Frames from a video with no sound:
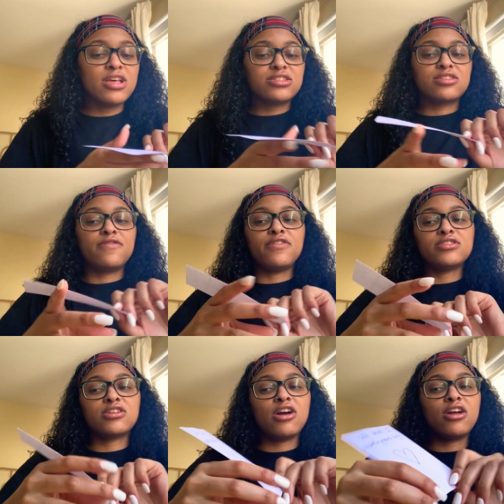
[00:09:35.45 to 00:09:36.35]
So the
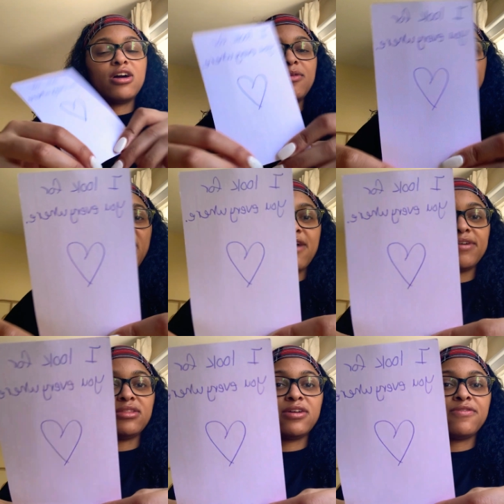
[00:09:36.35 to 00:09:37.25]
first card up we have,
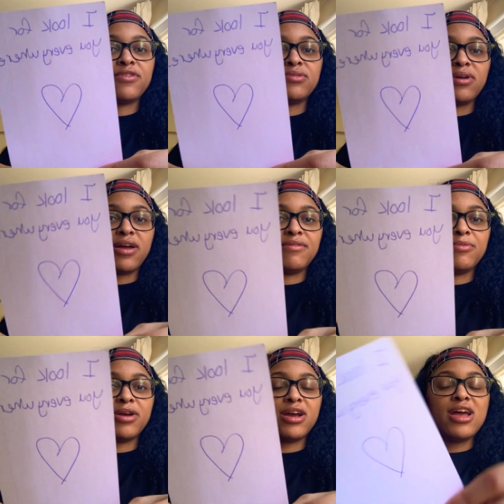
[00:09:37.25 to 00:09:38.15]
I look for you
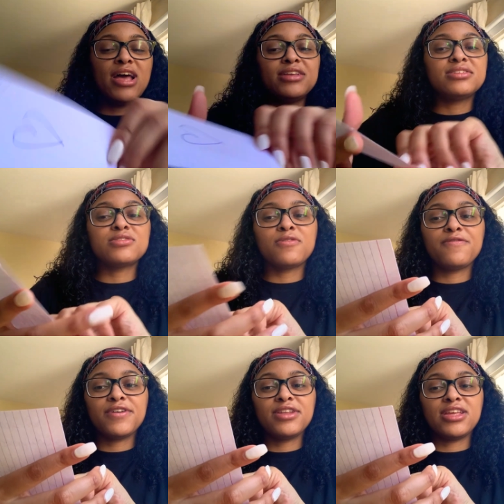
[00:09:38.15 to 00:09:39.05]
everywhere. This is so
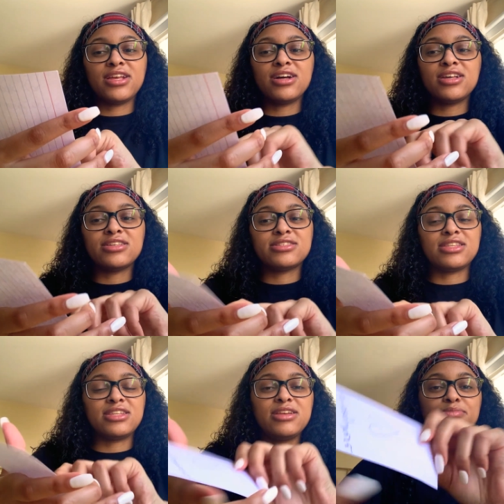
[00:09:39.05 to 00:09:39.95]
funny because
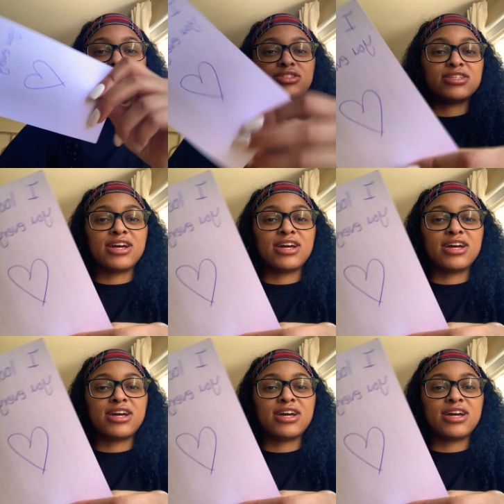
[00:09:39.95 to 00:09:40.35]
Libra just